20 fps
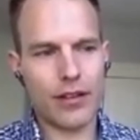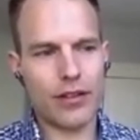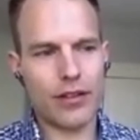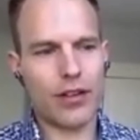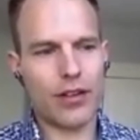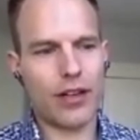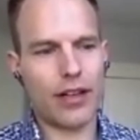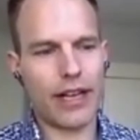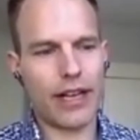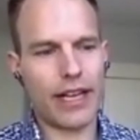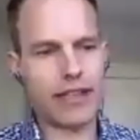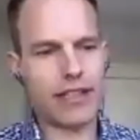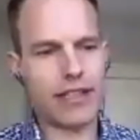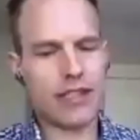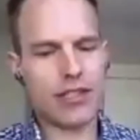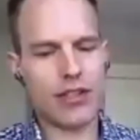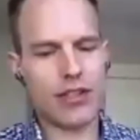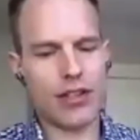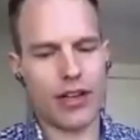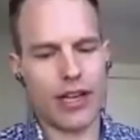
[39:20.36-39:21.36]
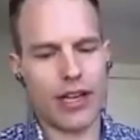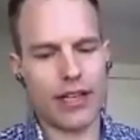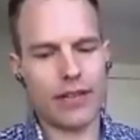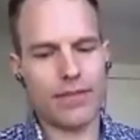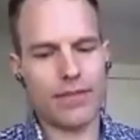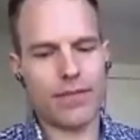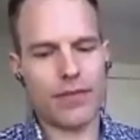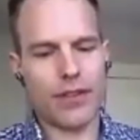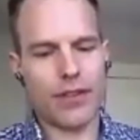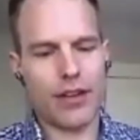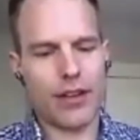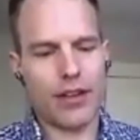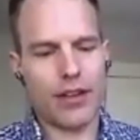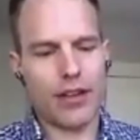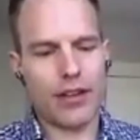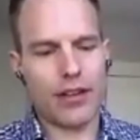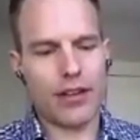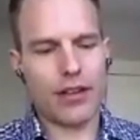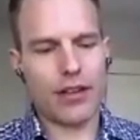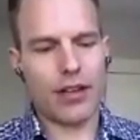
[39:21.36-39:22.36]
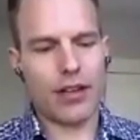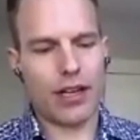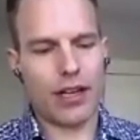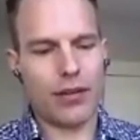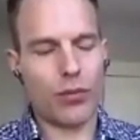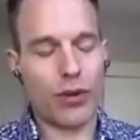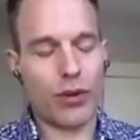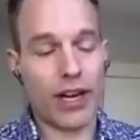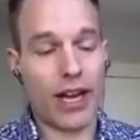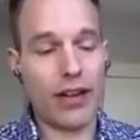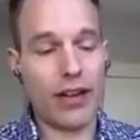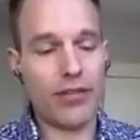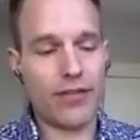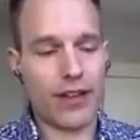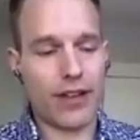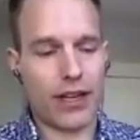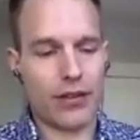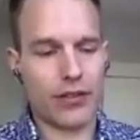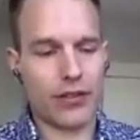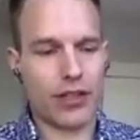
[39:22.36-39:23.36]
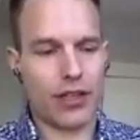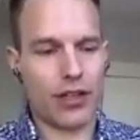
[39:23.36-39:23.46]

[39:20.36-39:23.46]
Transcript: No, I'll add this thought. What I found,